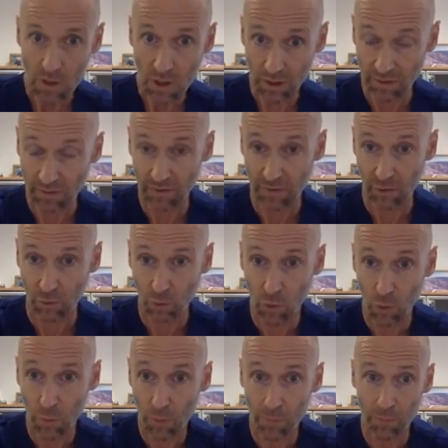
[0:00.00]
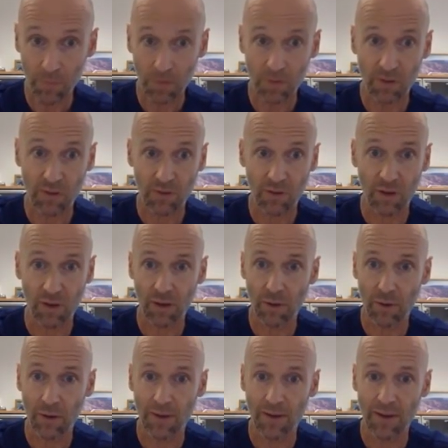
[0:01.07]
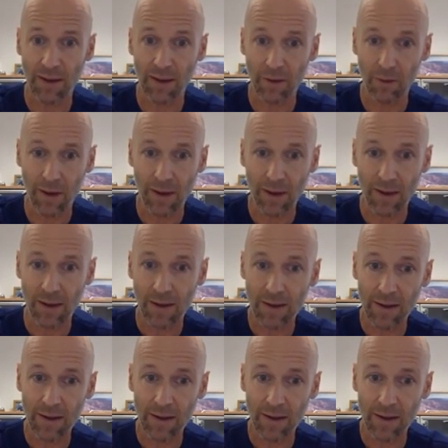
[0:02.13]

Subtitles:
this is the group. This is Randy and Greg,